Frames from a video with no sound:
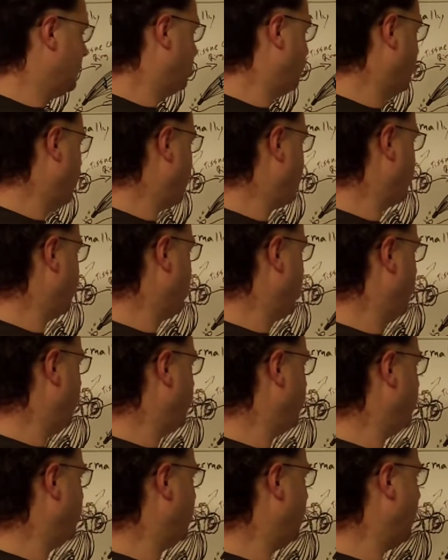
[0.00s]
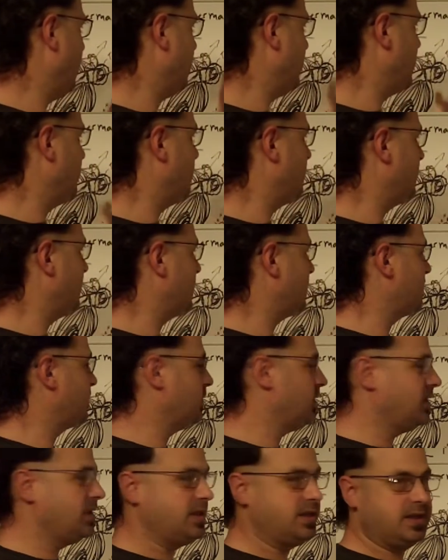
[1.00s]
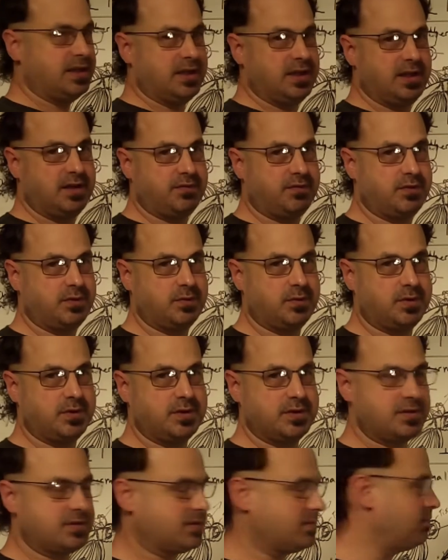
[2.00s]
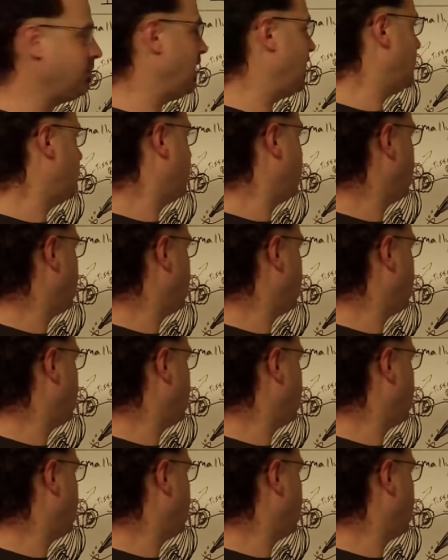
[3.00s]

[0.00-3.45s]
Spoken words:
blood around. I think with this one, if it was made